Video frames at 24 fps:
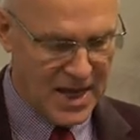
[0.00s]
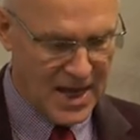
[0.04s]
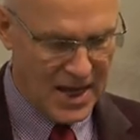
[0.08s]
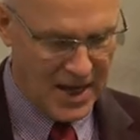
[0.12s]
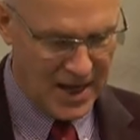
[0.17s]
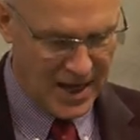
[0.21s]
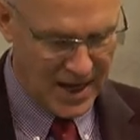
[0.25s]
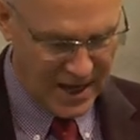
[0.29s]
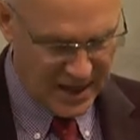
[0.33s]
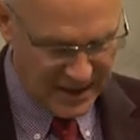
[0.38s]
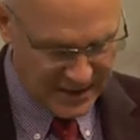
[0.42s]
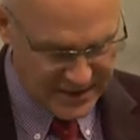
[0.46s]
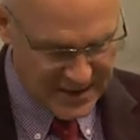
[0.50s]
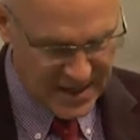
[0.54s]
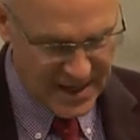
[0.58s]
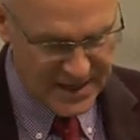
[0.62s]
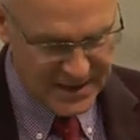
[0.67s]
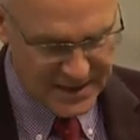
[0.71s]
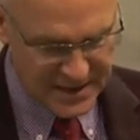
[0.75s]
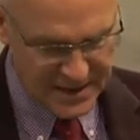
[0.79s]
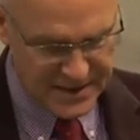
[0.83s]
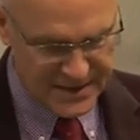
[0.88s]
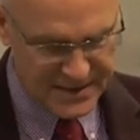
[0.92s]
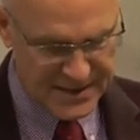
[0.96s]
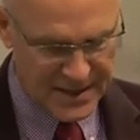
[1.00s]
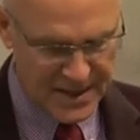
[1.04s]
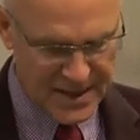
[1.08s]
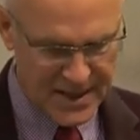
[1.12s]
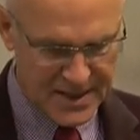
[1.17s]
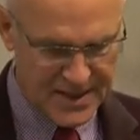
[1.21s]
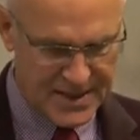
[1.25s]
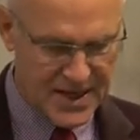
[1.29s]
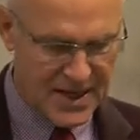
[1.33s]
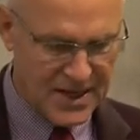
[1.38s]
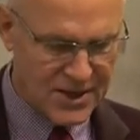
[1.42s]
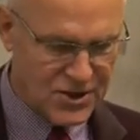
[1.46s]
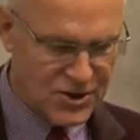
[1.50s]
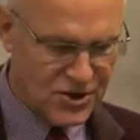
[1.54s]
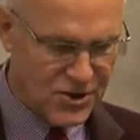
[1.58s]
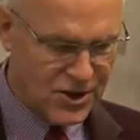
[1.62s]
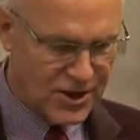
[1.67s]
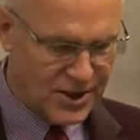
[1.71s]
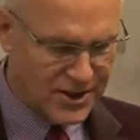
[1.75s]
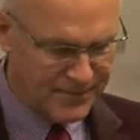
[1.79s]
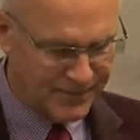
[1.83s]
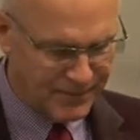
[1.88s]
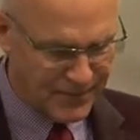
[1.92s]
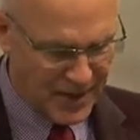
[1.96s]
attendance and
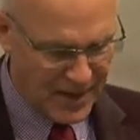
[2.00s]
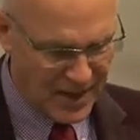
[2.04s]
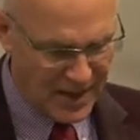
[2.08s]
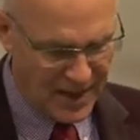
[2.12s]
attention.